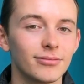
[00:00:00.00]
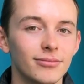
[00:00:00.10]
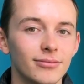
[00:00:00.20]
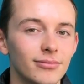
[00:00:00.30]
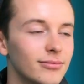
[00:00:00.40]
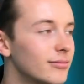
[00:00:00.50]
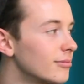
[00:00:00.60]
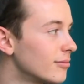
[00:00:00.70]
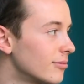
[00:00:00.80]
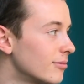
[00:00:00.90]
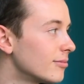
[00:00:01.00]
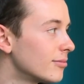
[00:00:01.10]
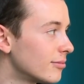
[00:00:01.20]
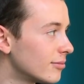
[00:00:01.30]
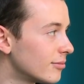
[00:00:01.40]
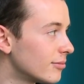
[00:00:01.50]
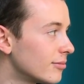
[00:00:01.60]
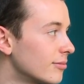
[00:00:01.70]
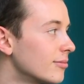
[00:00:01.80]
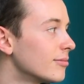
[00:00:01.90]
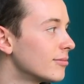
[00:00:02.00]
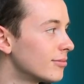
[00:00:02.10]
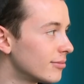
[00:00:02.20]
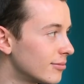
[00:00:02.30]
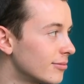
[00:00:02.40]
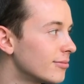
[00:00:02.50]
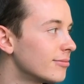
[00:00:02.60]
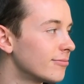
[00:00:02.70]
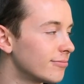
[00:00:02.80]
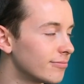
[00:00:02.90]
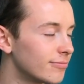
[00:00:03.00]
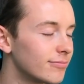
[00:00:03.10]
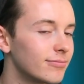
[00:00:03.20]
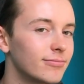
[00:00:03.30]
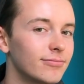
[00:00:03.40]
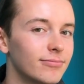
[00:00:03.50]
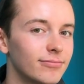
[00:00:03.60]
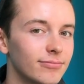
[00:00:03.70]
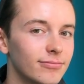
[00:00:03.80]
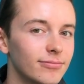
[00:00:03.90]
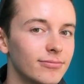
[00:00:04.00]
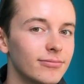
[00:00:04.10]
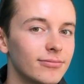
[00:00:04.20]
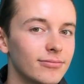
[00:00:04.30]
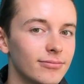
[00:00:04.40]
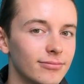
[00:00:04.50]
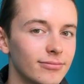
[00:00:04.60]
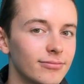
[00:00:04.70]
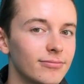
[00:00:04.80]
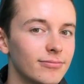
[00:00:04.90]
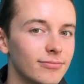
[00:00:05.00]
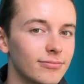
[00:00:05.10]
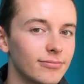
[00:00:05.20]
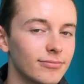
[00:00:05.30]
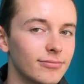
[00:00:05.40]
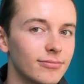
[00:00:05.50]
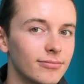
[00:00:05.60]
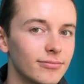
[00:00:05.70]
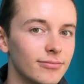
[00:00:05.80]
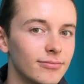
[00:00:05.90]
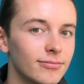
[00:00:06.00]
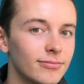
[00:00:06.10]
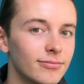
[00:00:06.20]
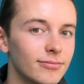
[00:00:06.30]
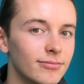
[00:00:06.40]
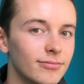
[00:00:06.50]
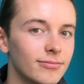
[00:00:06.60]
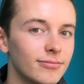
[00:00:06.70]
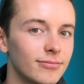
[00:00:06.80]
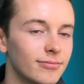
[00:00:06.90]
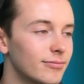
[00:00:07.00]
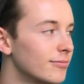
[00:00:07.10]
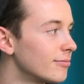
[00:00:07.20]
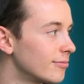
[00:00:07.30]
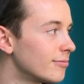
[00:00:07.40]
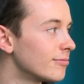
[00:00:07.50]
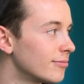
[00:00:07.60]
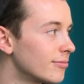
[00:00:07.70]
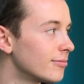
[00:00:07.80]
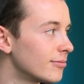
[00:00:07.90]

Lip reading: No words are spoken by the person on screen.